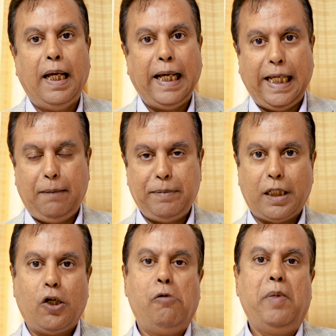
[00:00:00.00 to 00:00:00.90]
help the
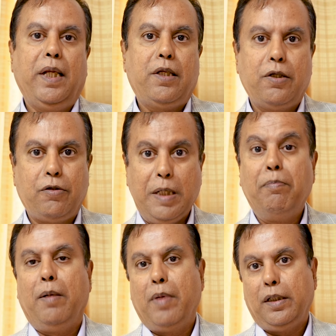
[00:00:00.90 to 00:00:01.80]
government to
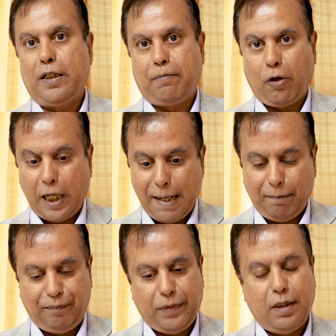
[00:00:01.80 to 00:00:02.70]
implement this program.
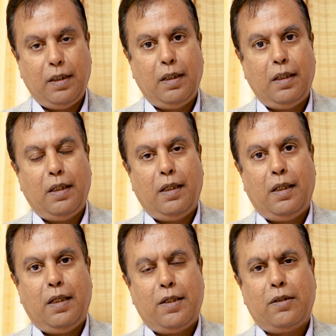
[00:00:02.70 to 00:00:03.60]

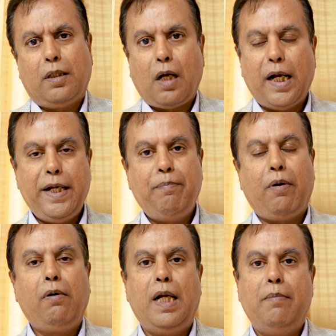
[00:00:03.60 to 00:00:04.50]
So the CARD
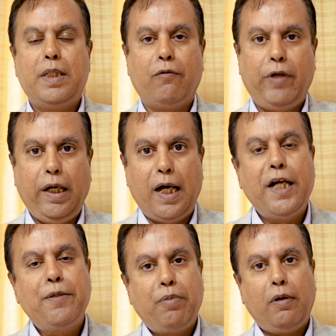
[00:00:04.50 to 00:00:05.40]
program is a very
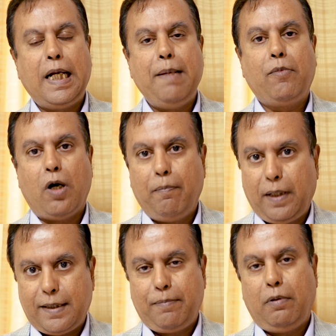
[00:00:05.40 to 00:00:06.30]
large program,
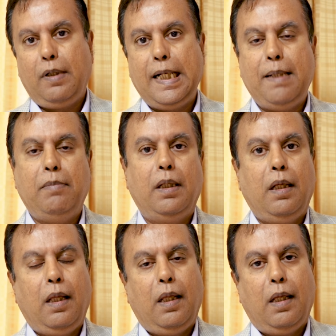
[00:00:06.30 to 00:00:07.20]
complex program.
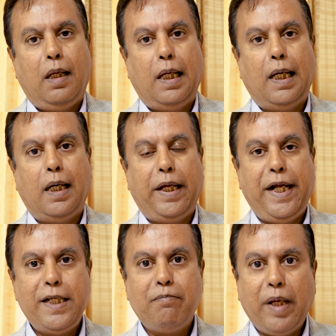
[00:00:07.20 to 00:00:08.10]

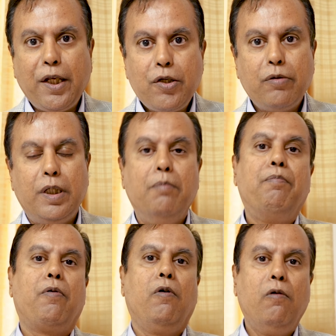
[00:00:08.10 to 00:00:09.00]
It is meant to
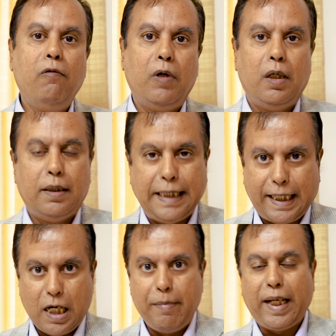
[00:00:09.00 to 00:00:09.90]
improve the
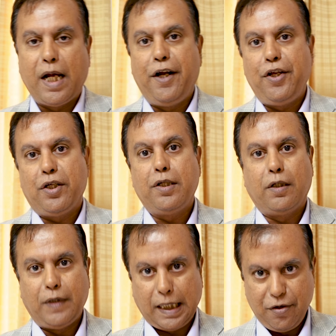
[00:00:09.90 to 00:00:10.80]
economic conditions
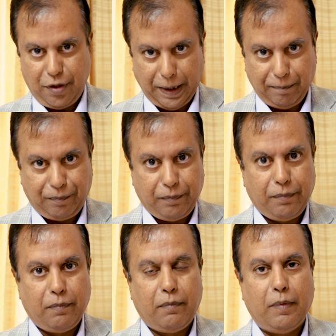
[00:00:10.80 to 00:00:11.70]
of the country,
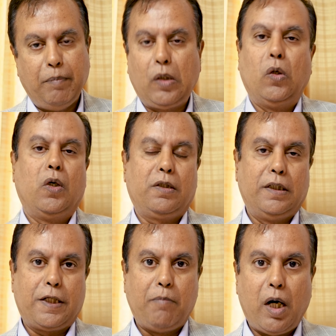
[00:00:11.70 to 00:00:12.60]
because
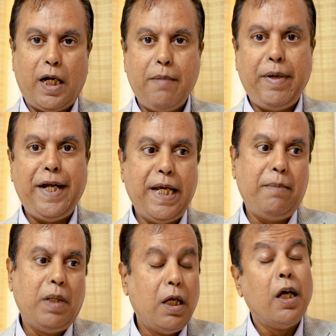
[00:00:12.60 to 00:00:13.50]
the small and medium,